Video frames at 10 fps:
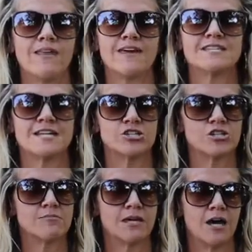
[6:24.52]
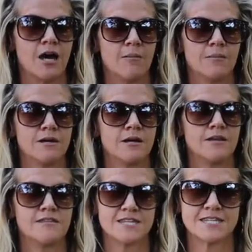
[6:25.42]
they essentially become
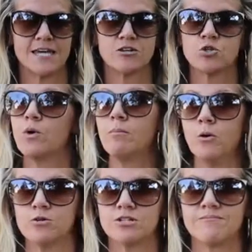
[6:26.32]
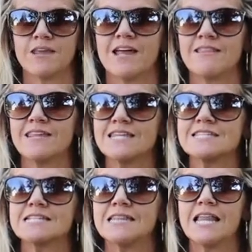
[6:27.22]
the sail to a boat. The
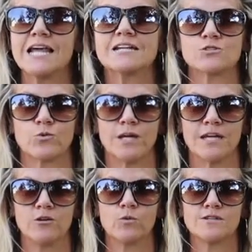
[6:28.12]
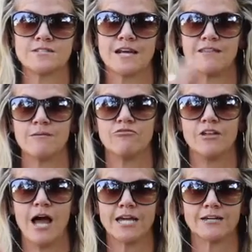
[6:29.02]
slightest wind will send them
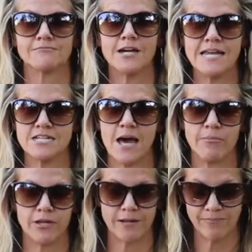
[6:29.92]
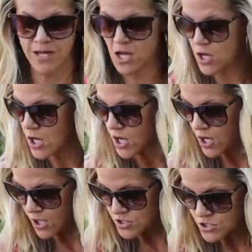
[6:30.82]
flying and toppling.
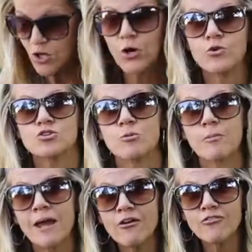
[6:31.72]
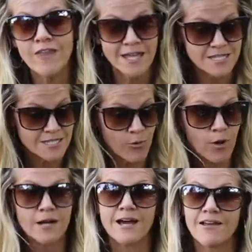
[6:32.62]
So to prepare for that, since I
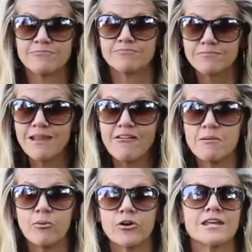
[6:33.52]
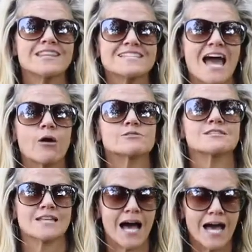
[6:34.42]
want, I have been putting these
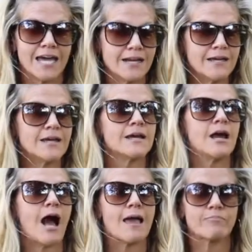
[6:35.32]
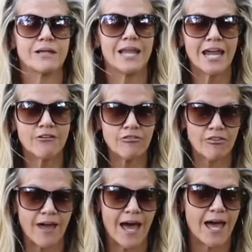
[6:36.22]
outside, I plan
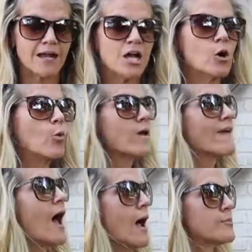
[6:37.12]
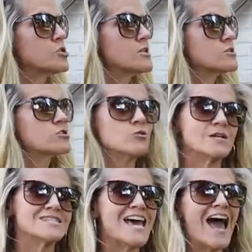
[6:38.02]
for that with options to
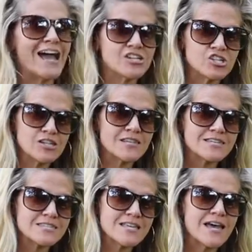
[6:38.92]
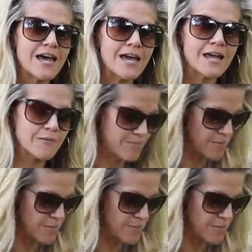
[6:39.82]
attach this sign